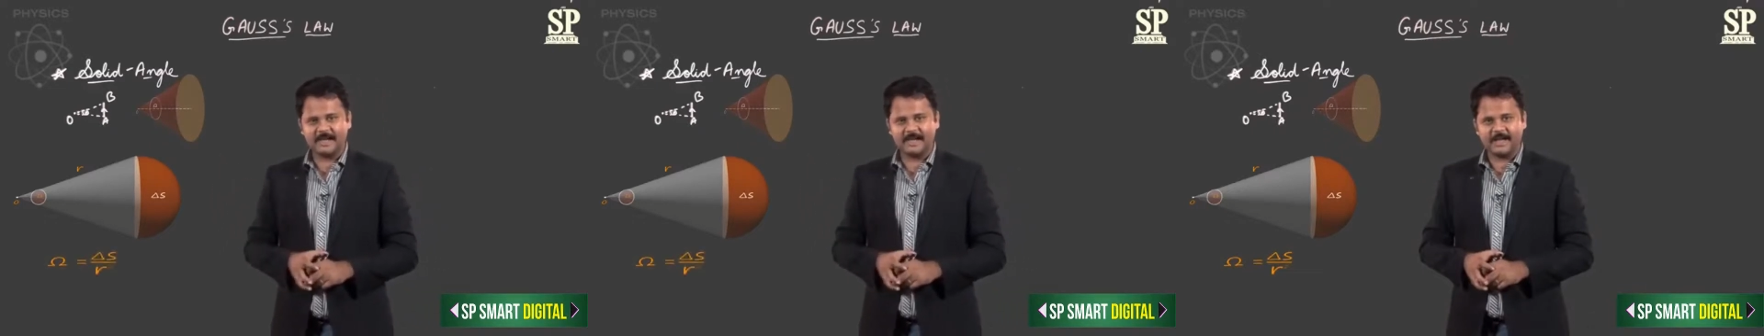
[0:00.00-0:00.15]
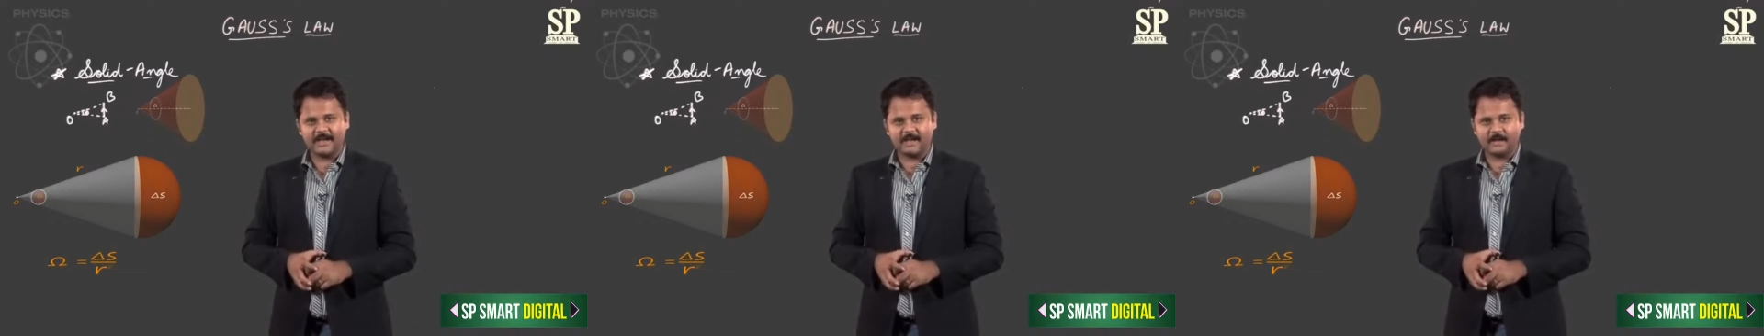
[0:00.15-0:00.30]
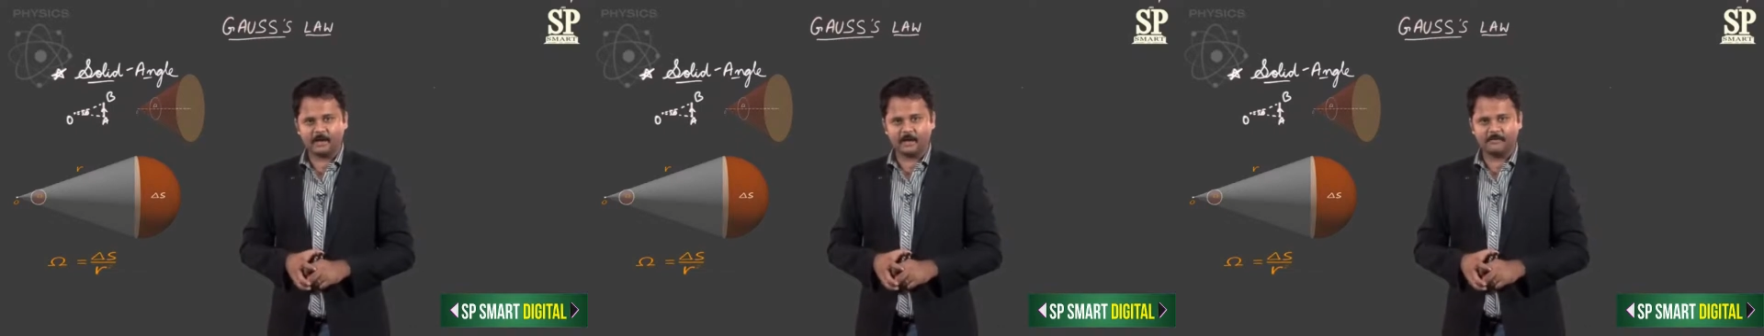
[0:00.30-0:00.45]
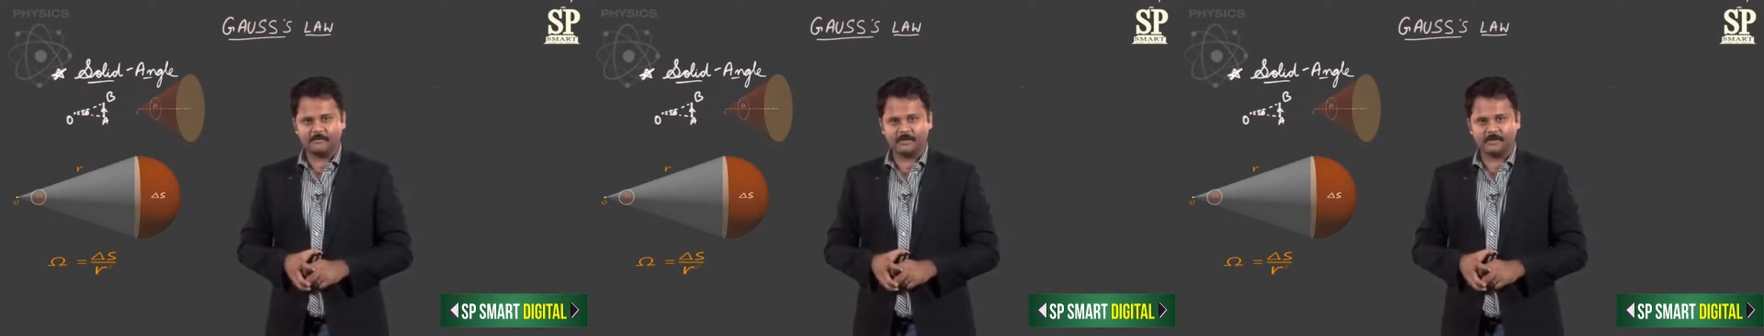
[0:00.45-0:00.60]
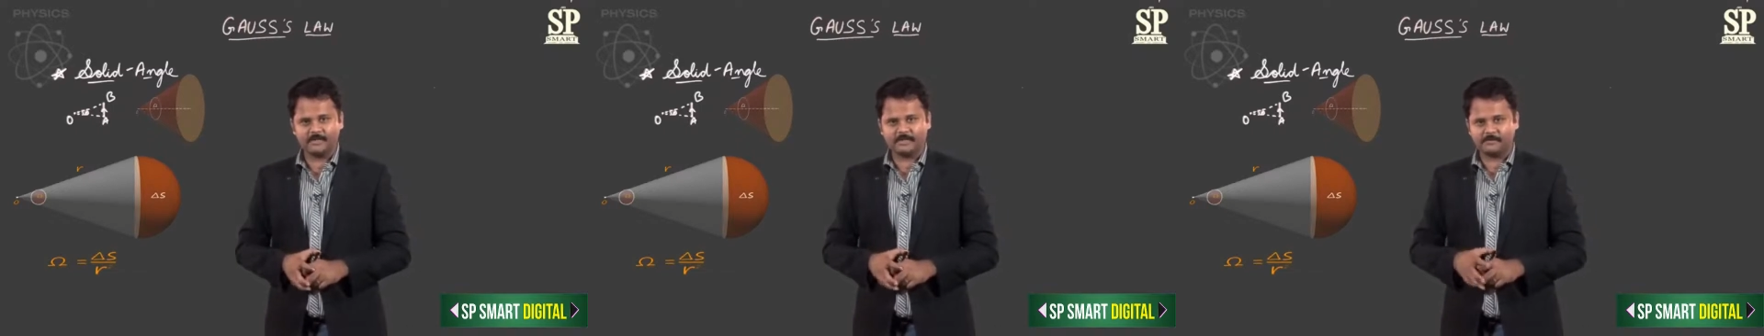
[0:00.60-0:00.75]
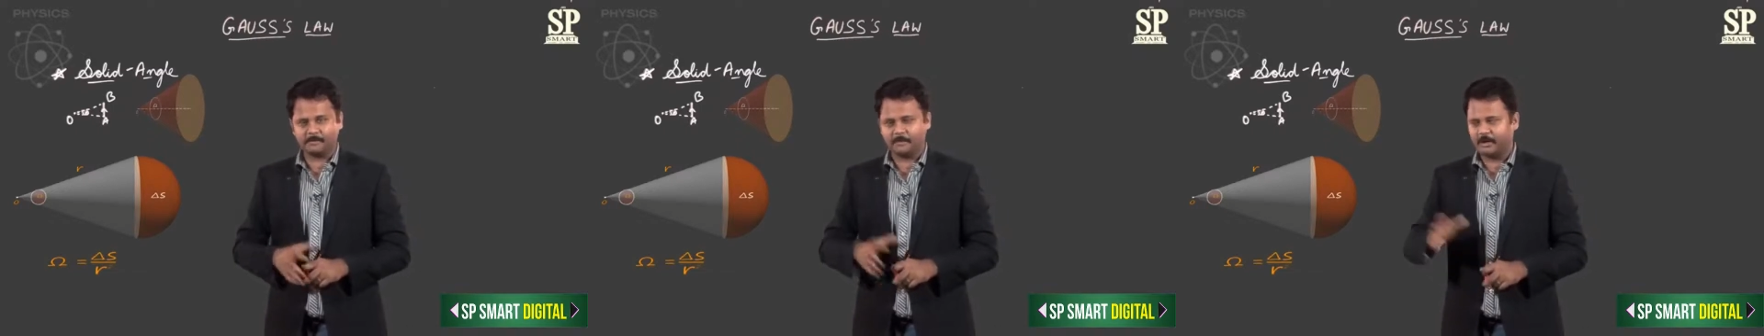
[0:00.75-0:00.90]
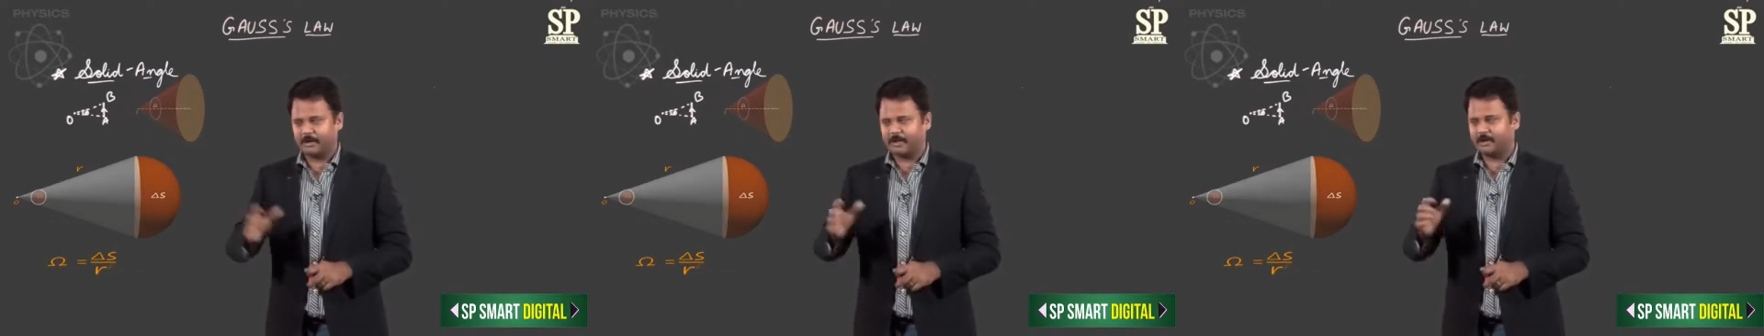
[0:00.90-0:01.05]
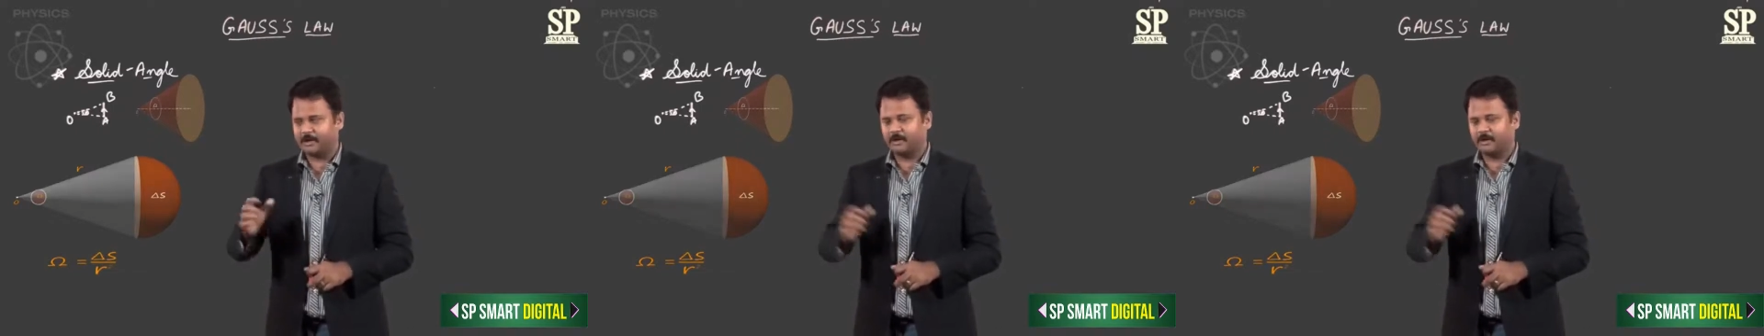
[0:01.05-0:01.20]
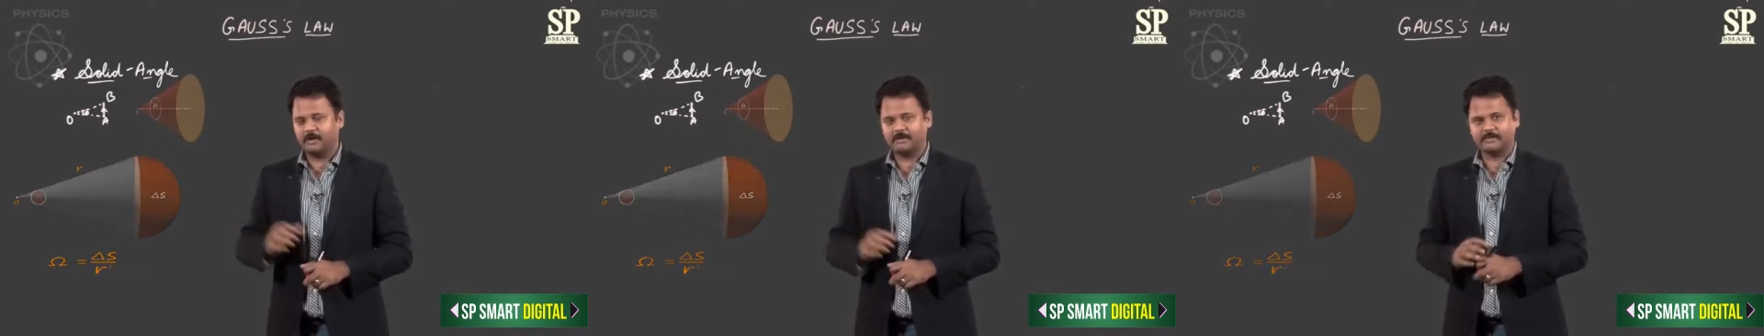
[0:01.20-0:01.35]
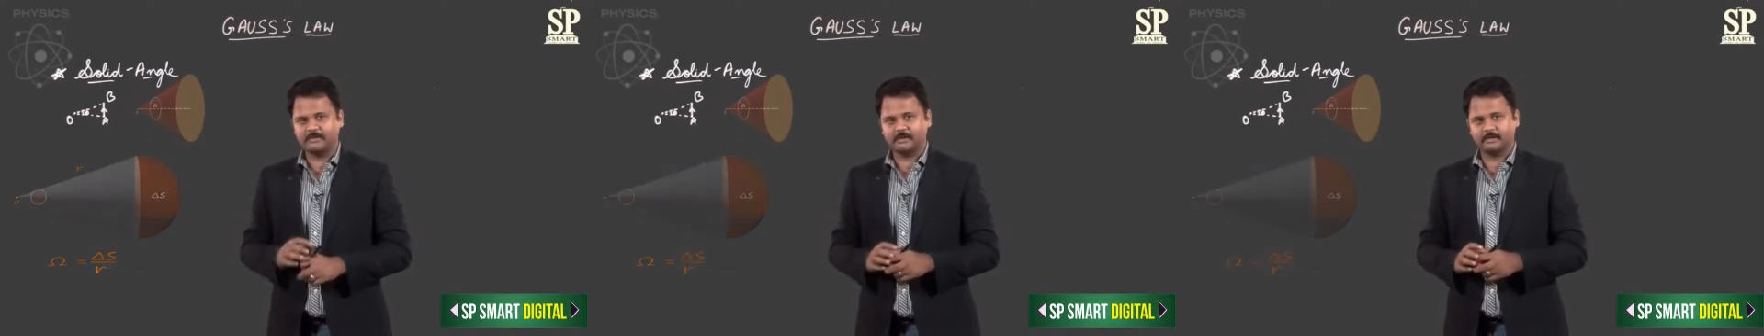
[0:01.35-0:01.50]
area of this
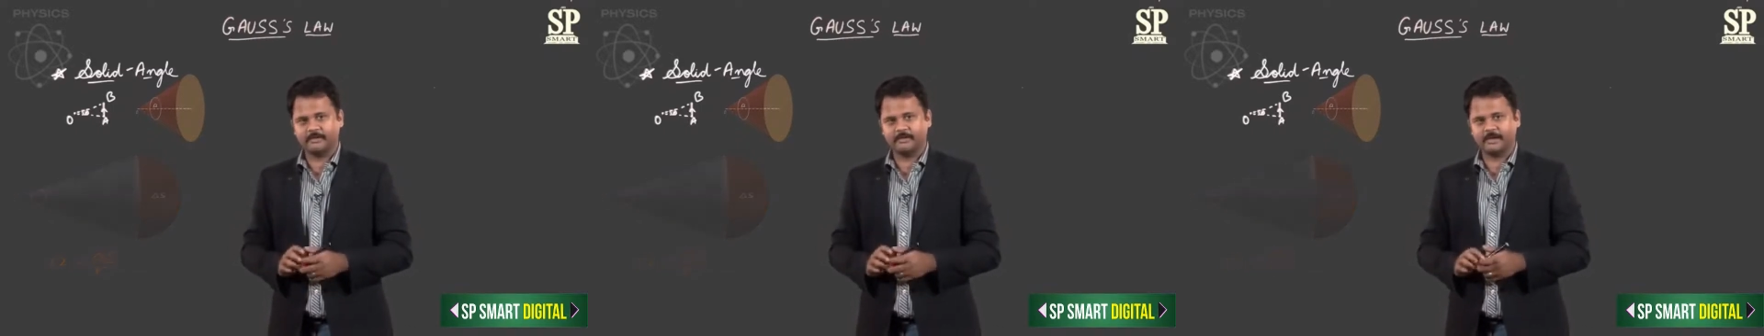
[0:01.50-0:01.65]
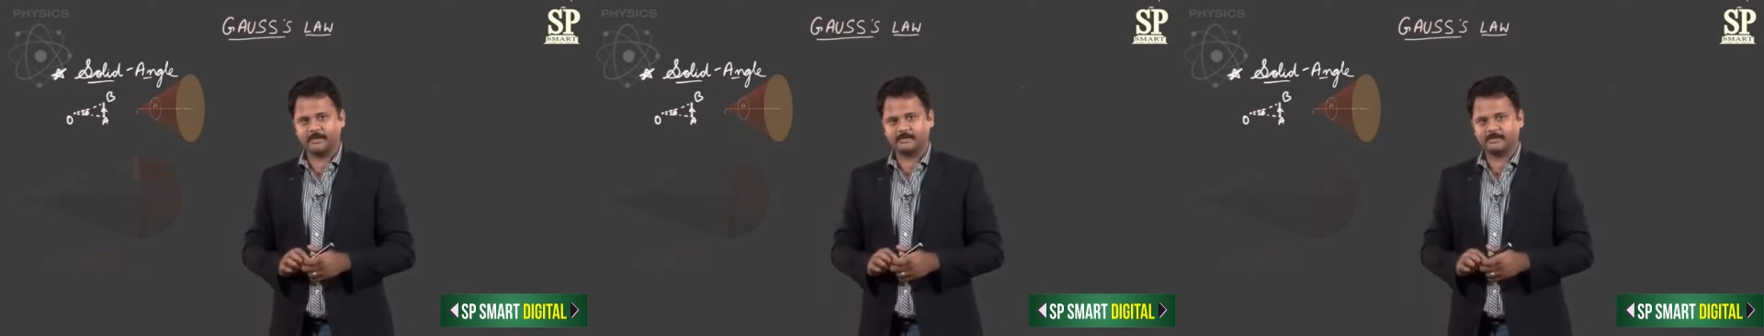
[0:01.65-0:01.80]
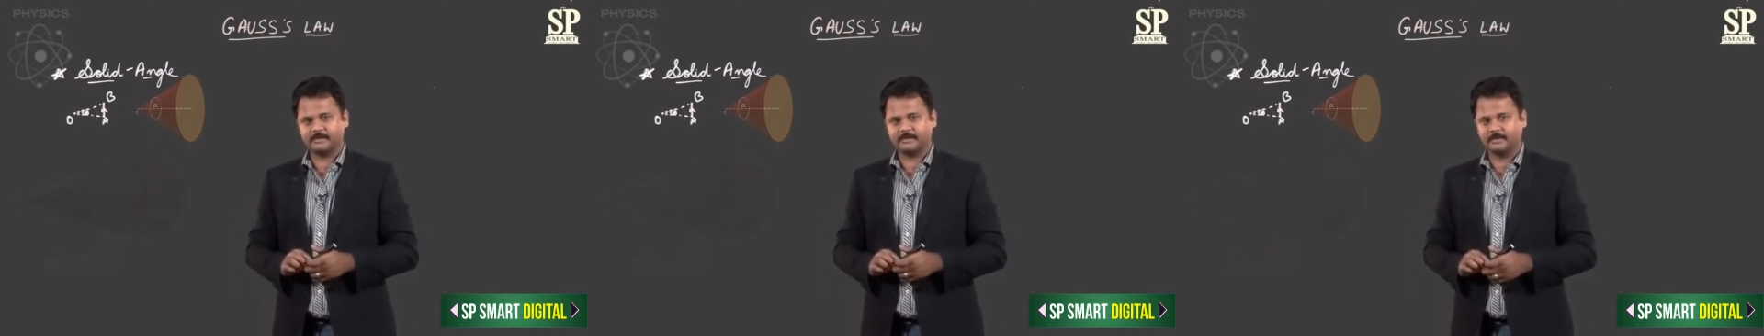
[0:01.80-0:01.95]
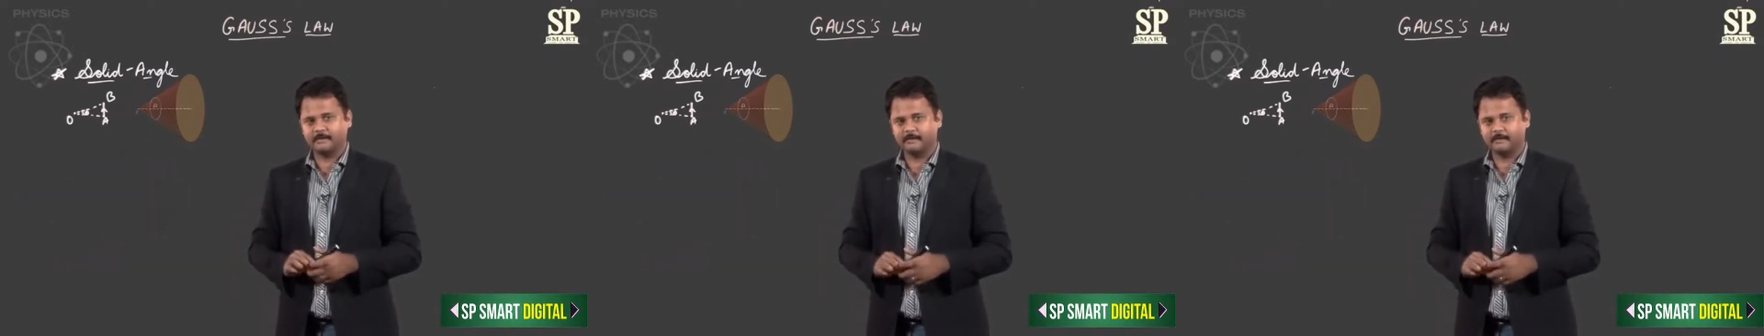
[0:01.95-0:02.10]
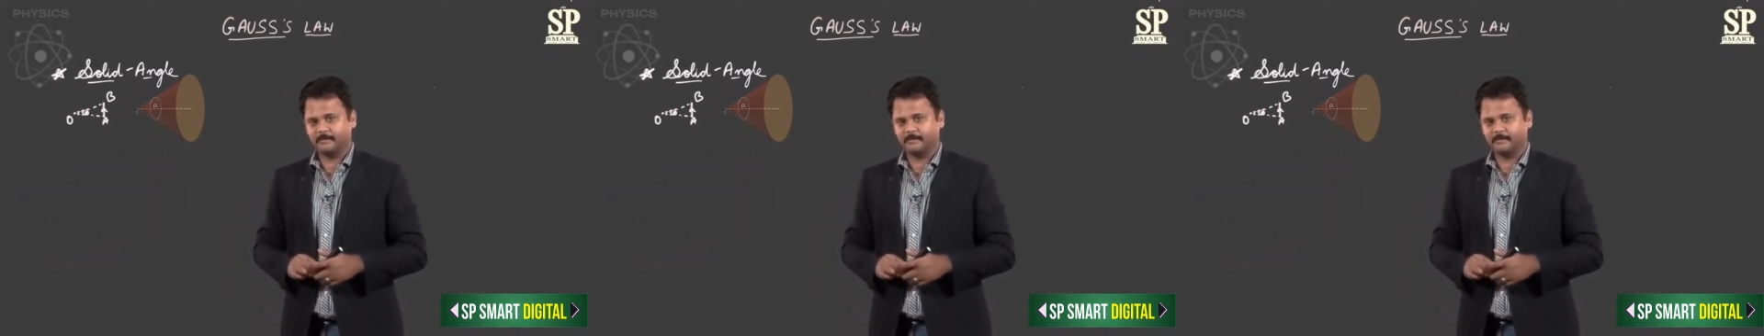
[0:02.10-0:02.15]
particular surface.